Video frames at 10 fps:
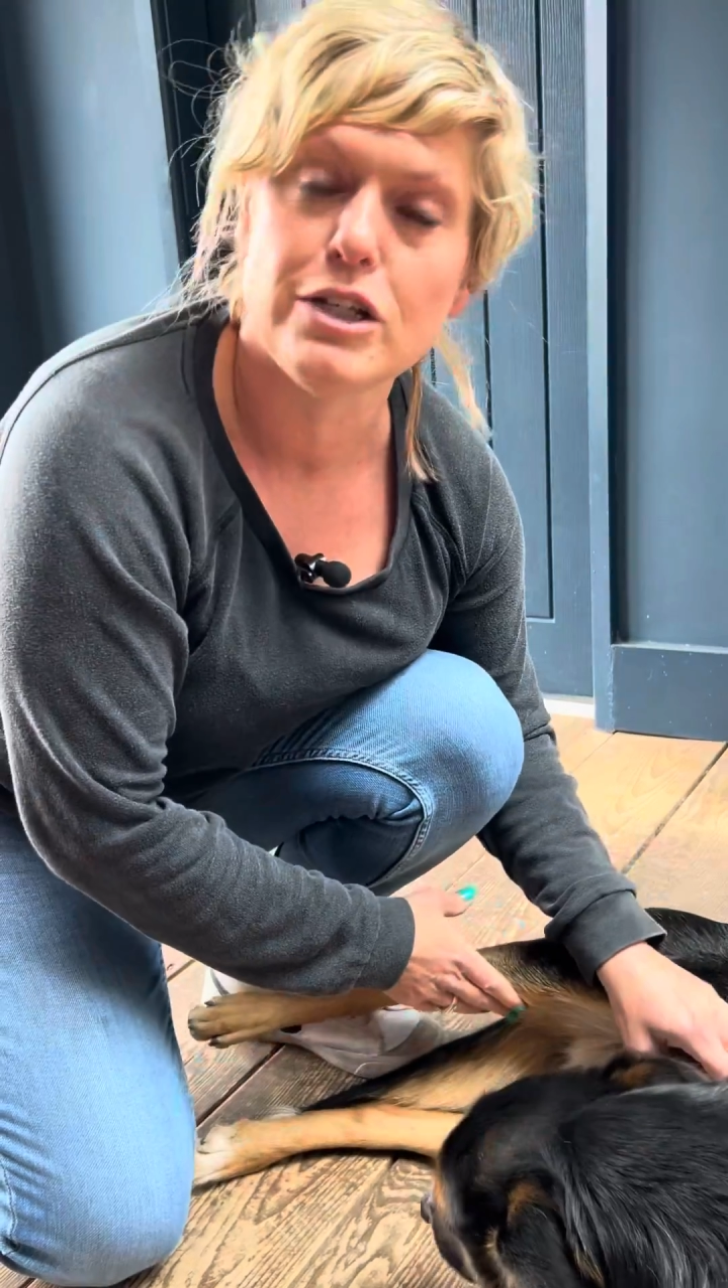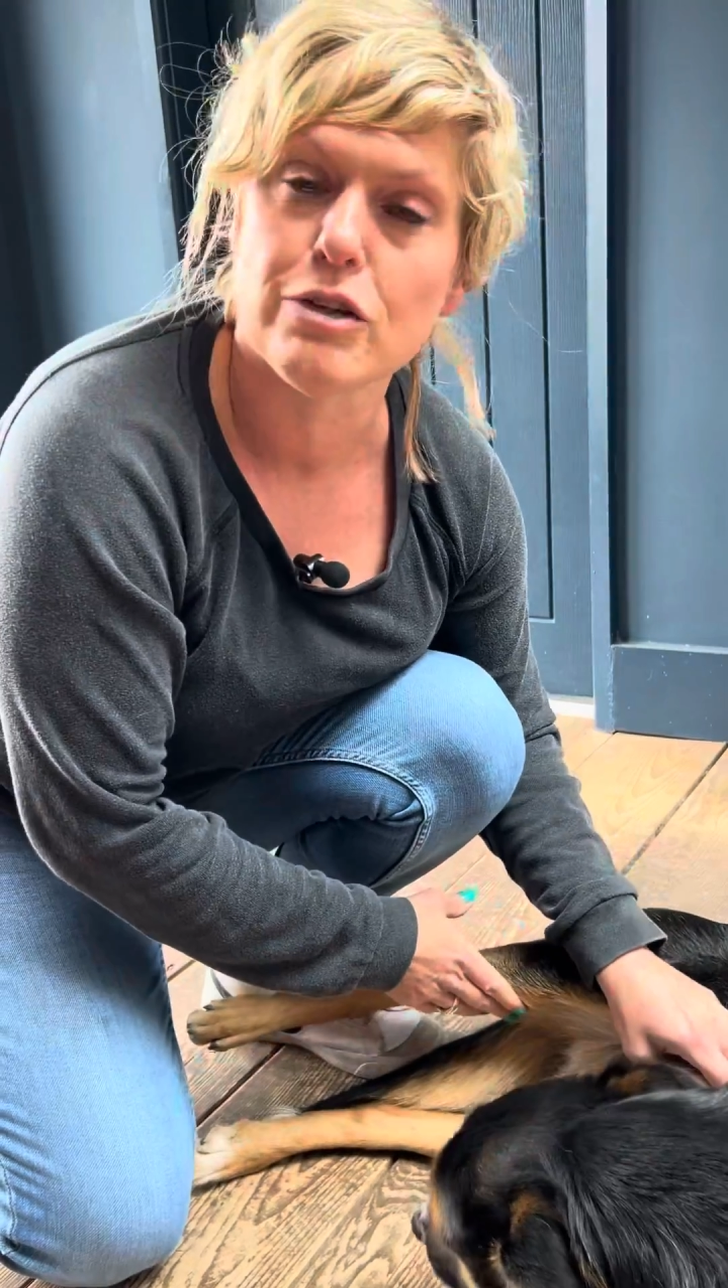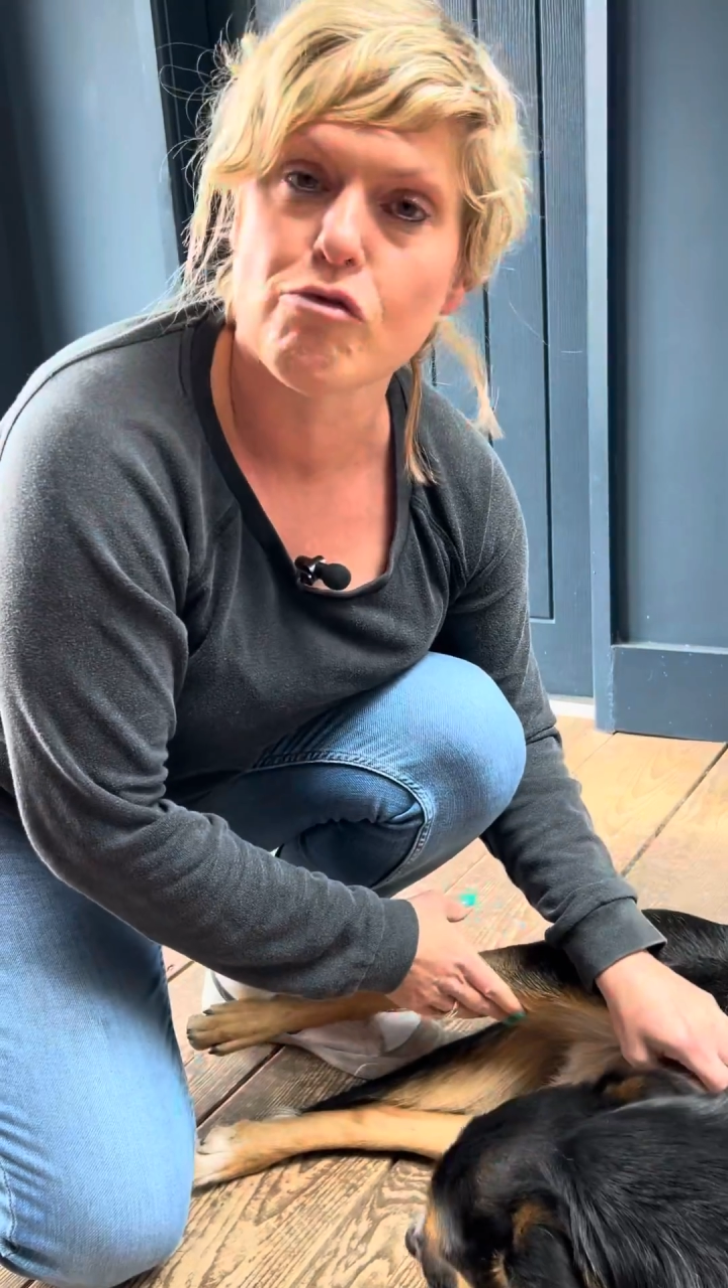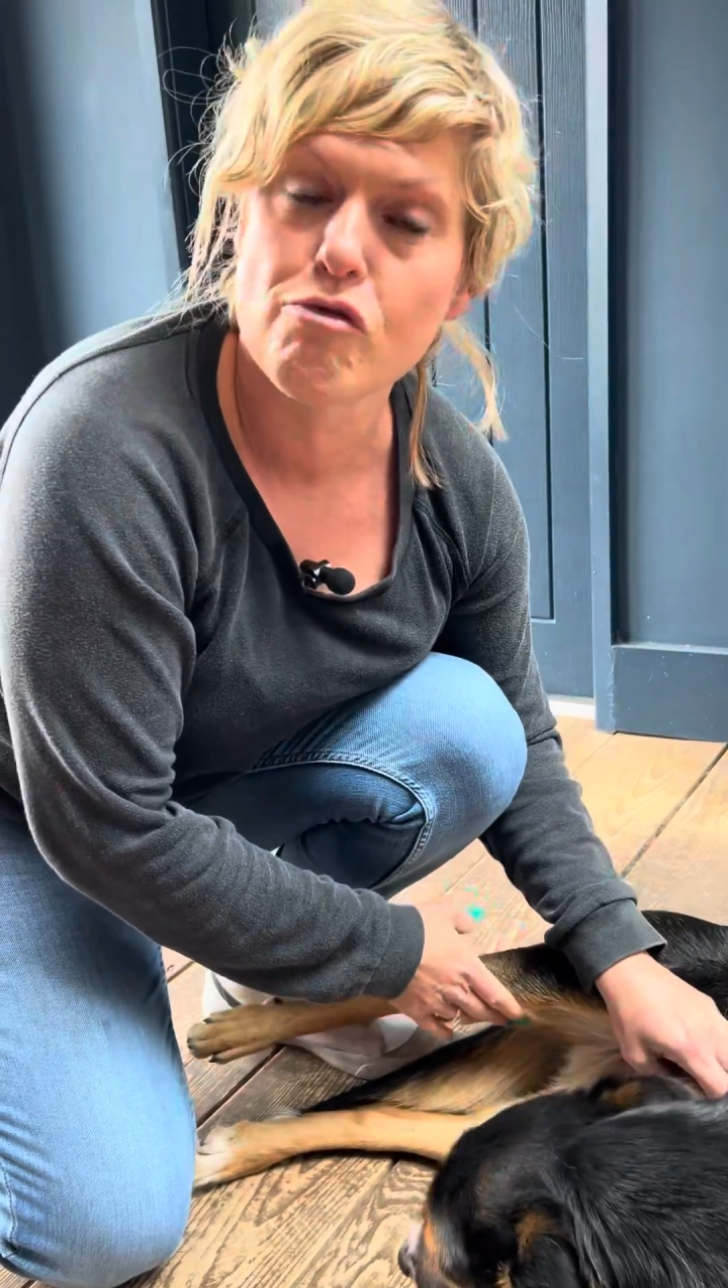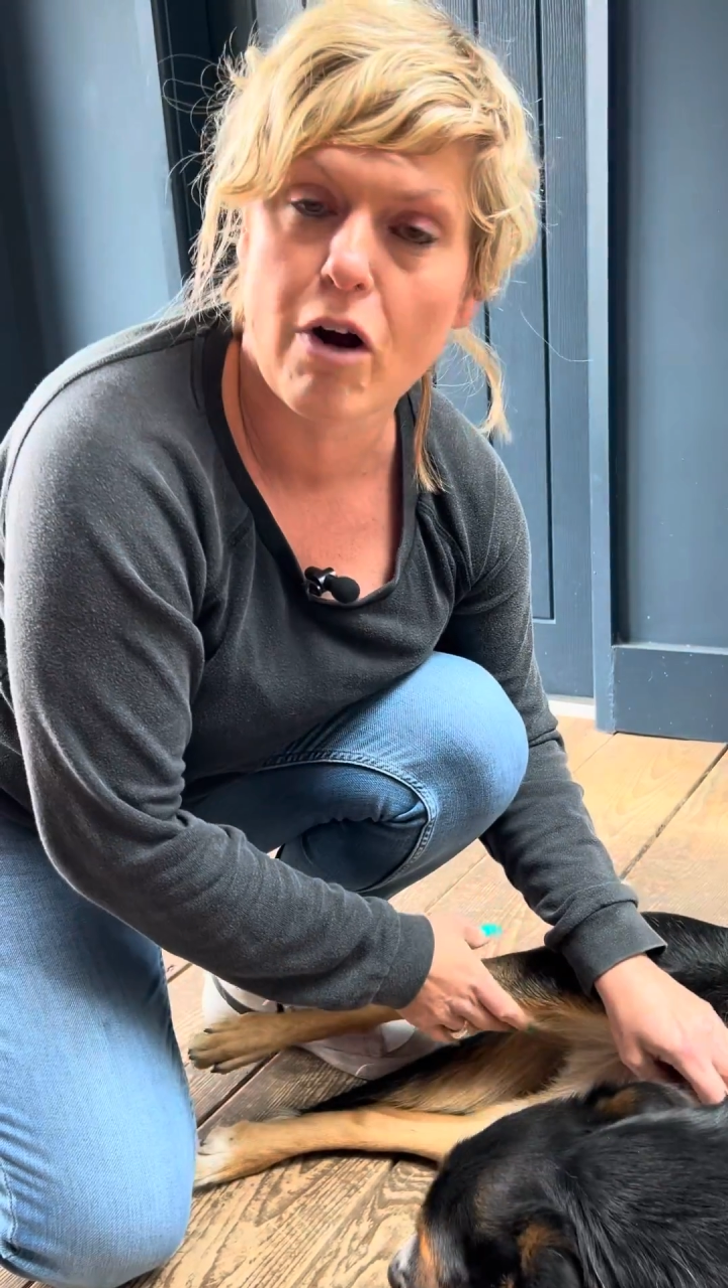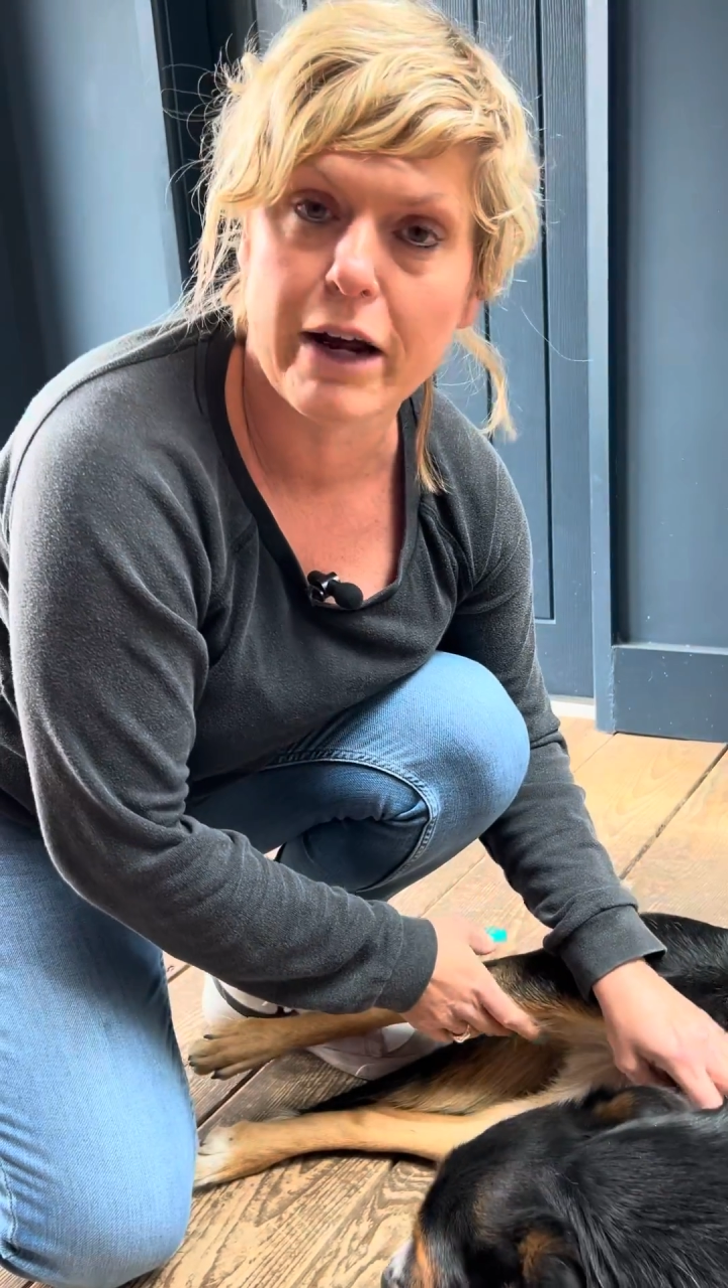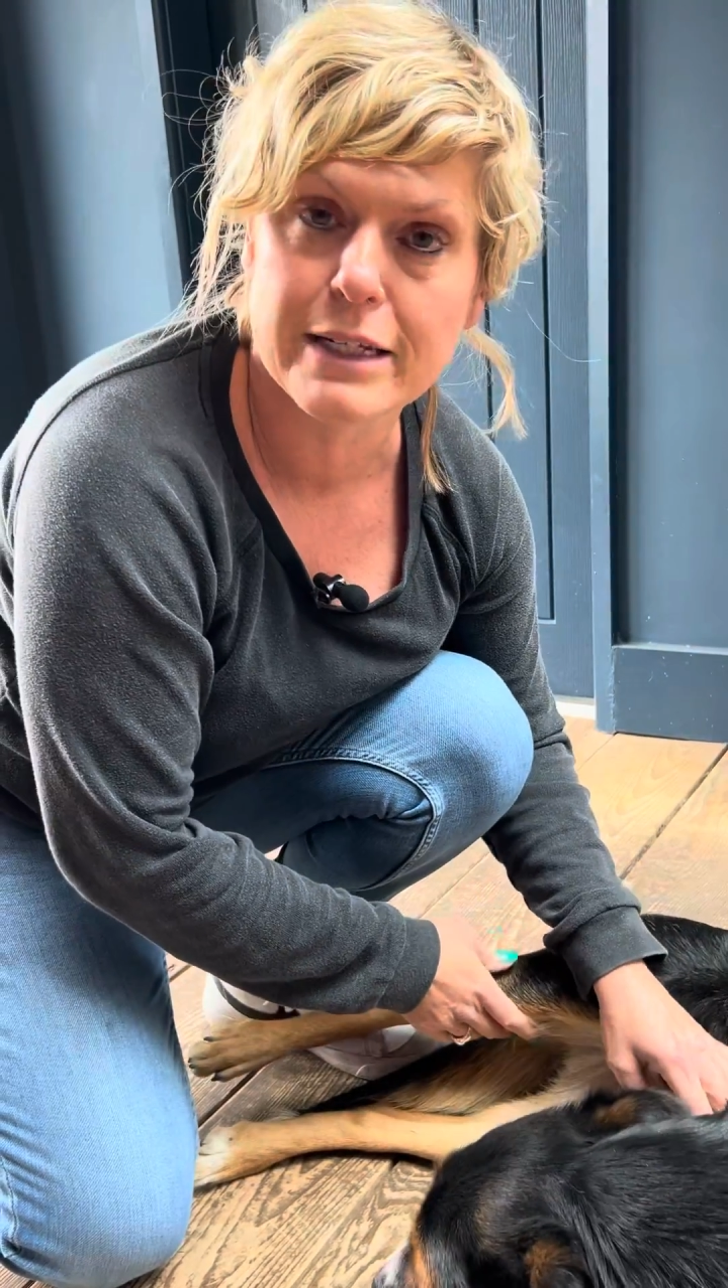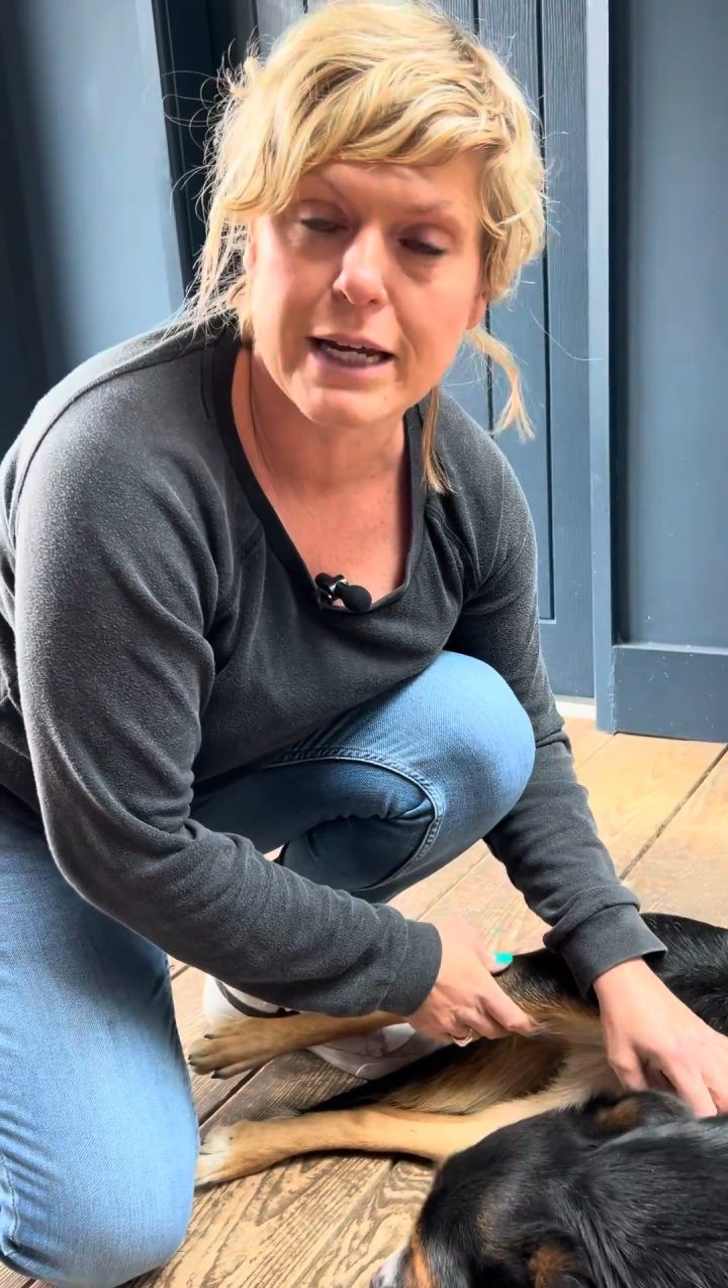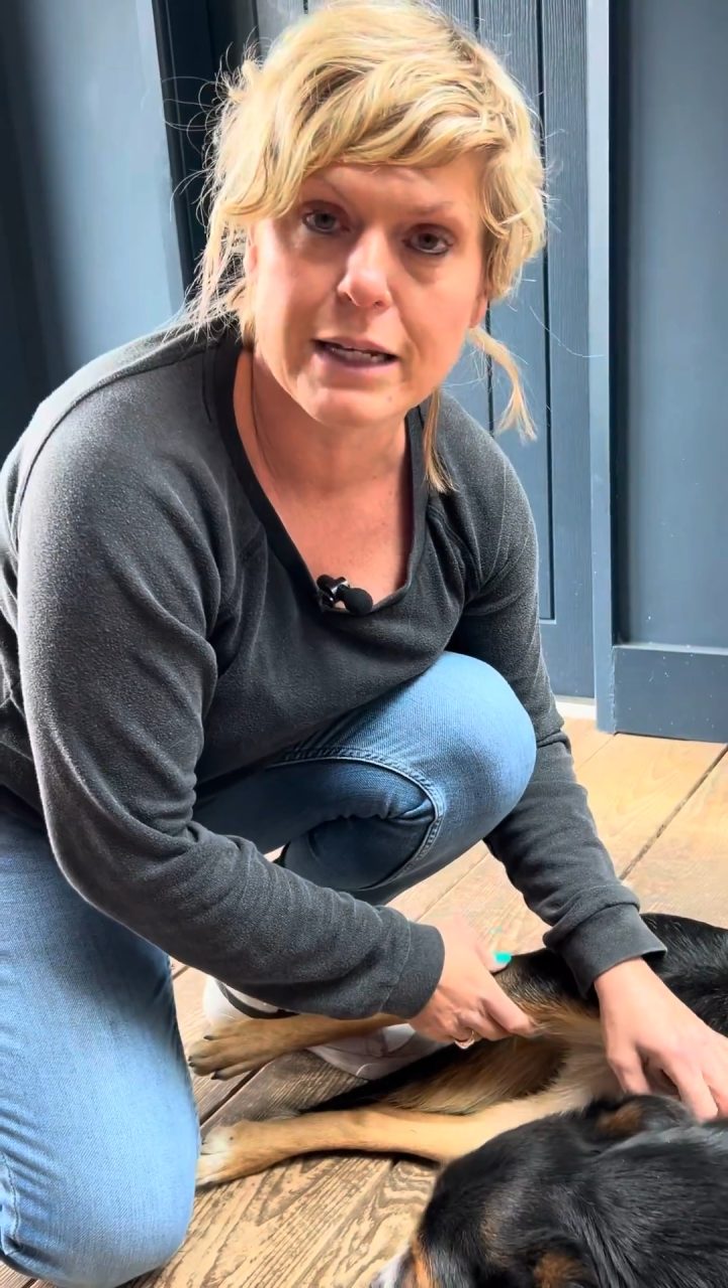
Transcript: she's right